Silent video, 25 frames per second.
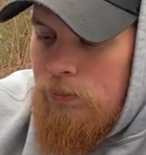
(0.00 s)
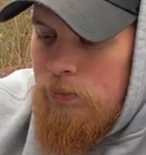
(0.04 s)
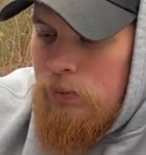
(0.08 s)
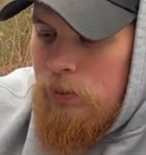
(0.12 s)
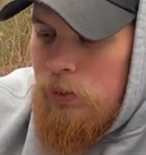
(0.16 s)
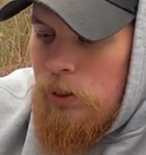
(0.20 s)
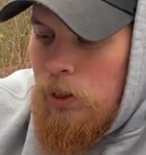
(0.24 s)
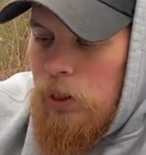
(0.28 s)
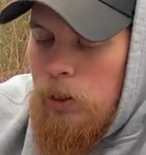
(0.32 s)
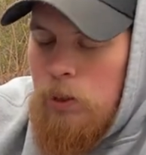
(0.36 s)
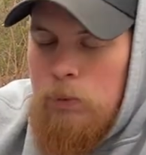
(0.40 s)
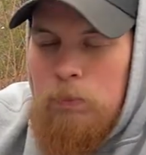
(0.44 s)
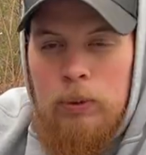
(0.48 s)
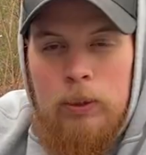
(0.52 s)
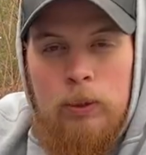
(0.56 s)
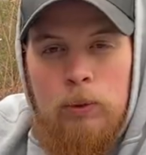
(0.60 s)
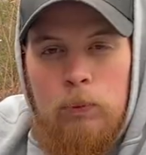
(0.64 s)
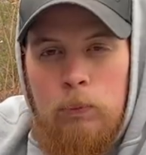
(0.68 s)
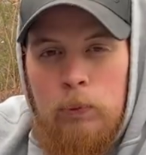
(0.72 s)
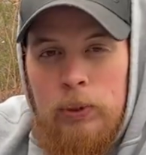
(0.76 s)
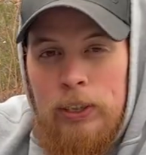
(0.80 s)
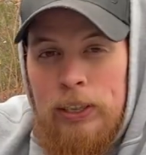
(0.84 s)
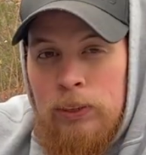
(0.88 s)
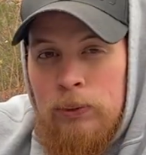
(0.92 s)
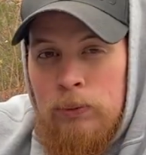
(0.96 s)
curbing a
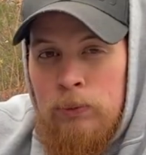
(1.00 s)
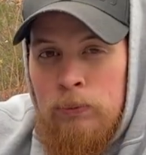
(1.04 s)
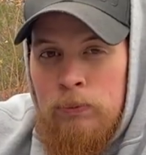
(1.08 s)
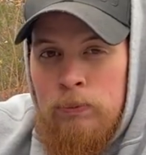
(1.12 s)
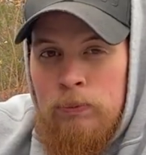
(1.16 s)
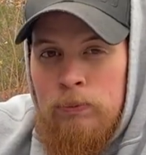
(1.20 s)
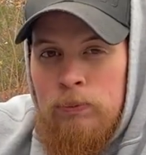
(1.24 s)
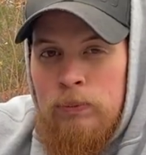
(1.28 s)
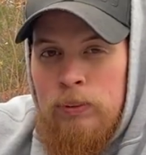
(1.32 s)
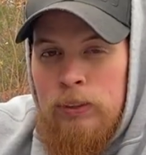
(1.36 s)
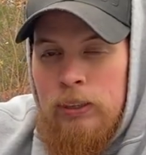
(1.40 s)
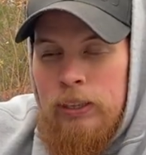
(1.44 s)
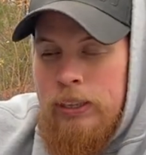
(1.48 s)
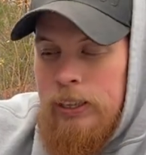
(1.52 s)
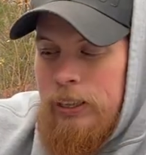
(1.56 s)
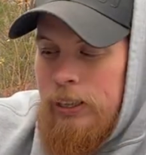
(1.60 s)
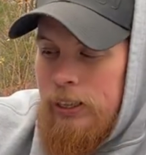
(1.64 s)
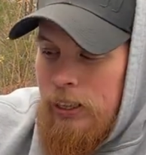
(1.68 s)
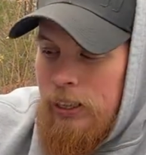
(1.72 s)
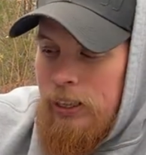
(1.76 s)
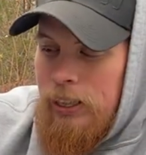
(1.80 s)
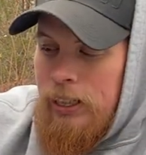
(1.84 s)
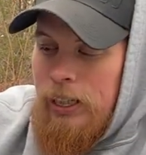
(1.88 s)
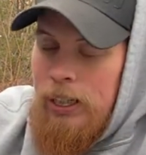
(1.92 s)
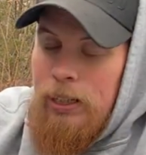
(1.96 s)
wheel,
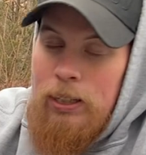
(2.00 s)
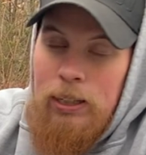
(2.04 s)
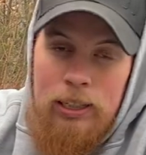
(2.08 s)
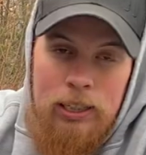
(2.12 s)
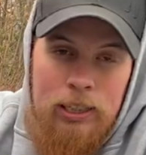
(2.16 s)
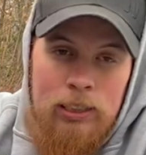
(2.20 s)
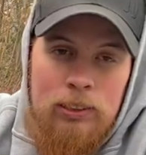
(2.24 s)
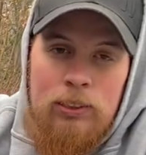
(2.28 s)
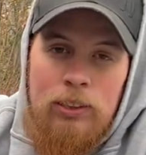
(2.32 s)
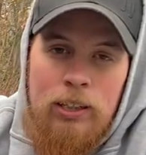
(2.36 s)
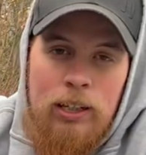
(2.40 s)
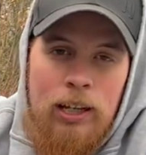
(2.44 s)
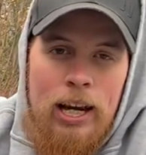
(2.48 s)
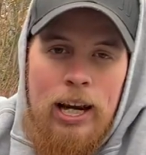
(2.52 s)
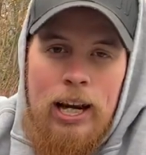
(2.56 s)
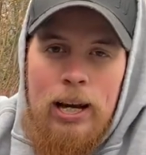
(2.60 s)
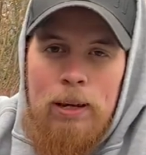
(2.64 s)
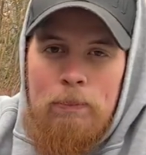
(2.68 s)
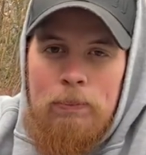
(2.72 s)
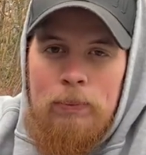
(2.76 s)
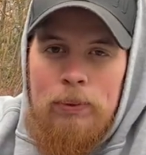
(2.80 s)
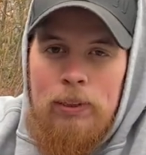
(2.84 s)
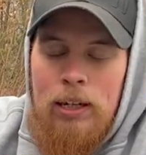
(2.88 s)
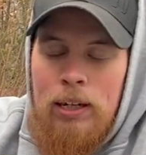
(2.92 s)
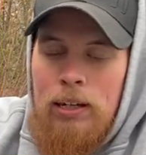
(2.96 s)
it's going to
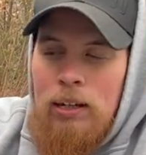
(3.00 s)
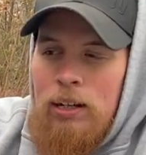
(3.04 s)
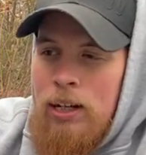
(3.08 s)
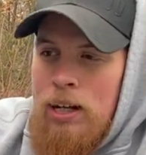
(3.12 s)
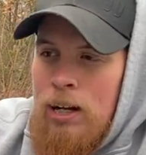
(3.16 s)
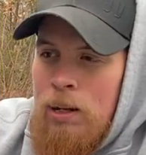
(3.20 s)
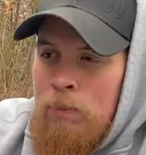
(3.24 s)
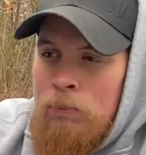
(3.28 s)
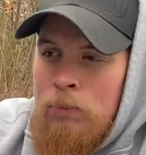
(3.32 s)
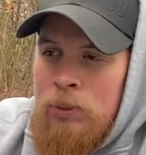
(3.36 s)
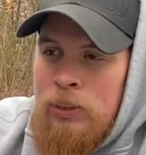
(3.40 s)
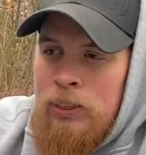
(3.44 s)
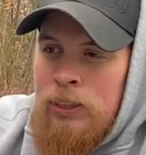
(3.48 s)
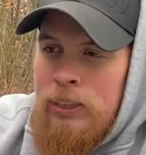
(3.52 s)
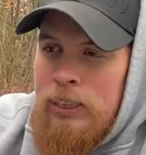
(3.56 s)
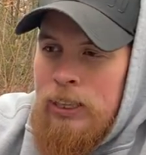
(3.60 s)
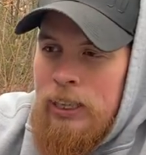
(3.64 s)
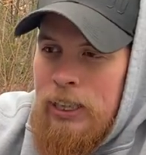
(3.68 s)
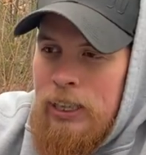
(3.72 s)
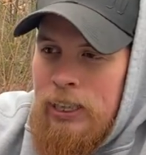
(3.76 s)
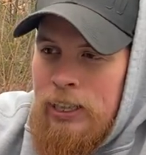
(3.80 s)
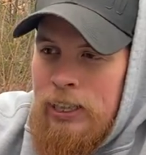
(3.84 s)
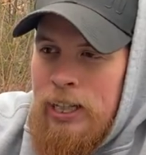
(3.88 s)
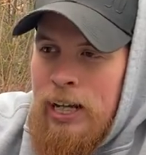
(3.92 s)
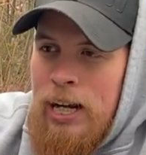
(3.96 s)
happen. I'm going to tell
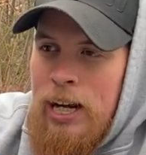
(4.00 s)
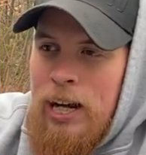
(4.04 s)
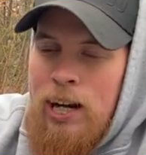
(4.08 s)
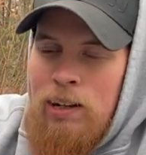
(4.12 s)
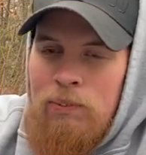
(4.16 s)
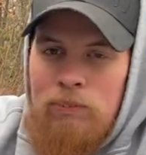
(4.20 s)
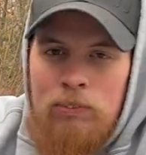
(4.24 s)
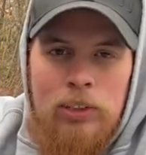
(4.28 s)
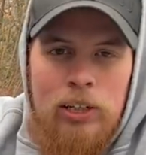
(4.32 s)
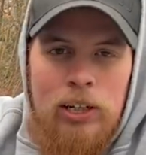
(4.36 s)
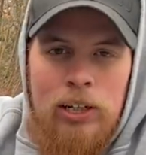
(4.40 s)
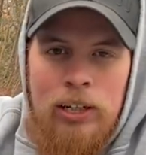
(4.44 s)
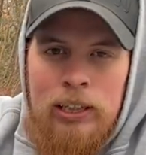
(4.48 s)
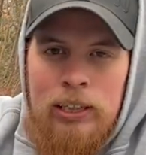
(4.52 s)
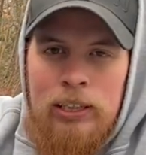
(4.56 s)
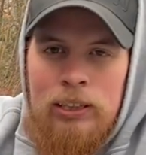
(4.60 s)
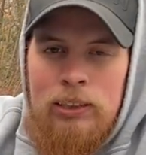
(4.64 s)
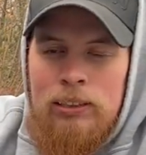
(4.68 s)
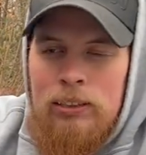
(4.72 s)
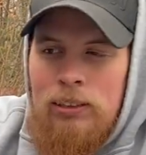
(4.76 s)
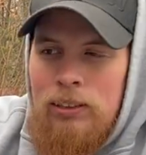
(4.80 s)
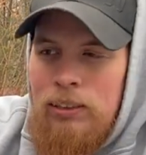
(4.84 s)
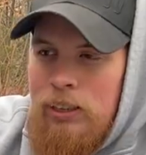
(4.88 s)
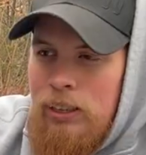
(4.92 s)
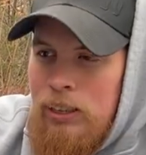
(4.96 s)
you now, I've done it.
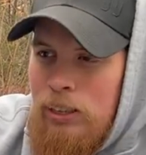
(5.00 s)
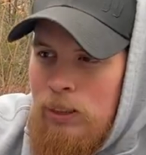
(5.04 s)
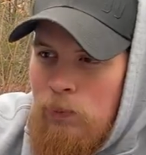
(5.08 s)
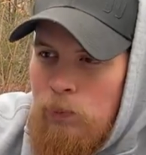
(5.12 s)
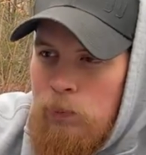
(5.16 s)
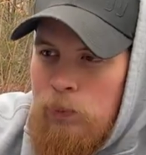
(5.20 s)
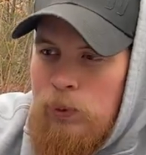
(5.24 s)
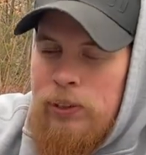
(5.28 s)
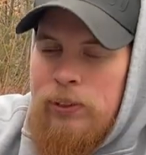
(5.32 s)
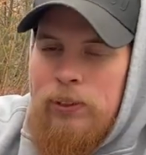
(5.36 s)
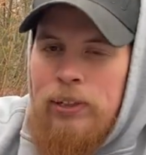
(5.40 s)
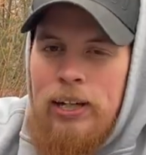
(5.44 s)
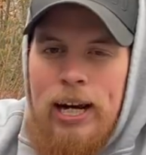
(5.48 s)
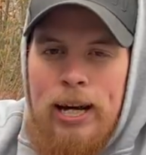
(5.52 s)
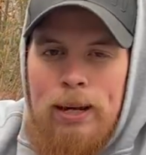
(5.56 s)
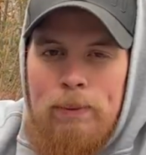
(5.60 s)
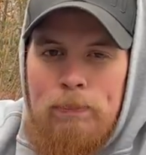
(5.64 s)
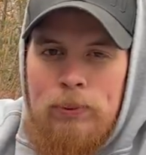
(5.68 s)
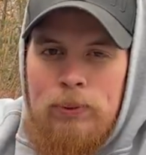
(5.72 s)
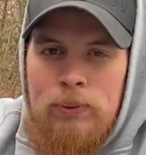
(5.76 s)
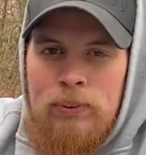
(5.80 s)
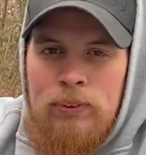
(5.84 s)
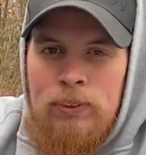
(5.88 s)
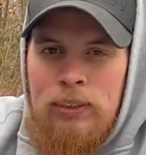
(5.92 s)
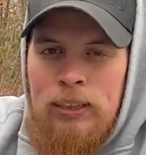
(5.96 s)
It will
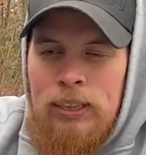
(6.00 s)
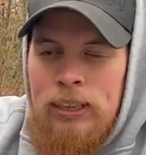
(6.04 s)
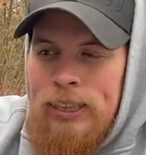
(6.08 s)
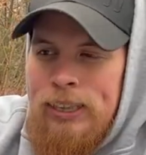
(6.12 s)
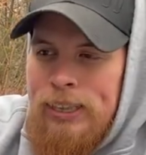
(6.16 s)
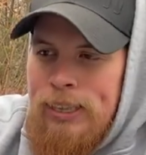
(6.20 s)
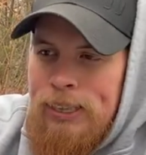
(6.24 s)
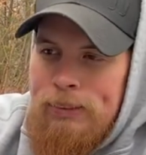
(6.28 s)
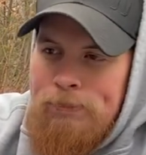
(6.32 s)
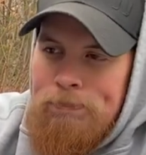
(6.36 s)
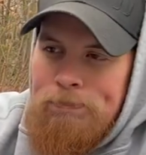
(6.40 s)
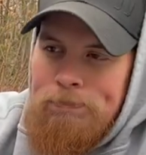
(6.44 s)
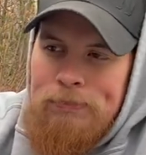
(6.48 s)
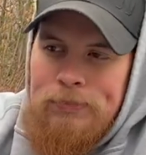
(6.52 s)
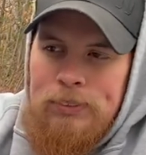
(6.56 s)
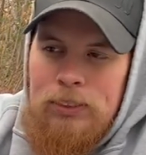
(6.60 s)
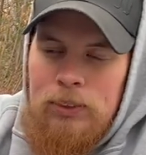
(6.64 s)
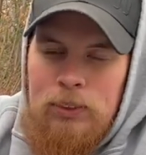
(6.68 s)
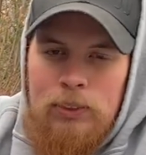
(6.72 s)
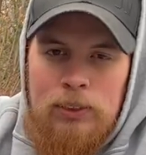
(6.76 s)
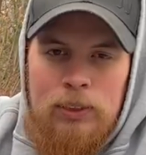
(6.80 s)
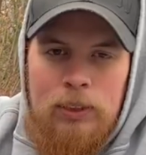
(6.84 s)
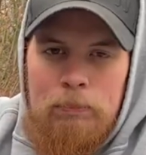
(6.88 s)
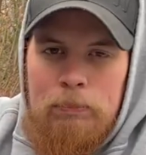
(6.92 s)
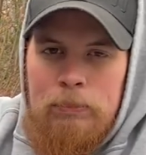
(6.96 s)
happen.
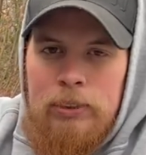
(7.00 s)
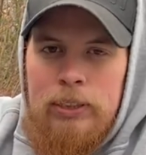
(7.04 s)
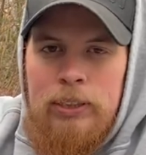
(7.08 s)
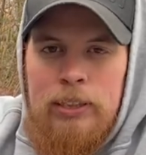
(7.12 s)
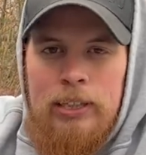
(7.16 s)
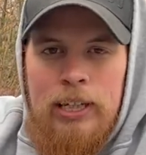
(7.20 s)
Just something you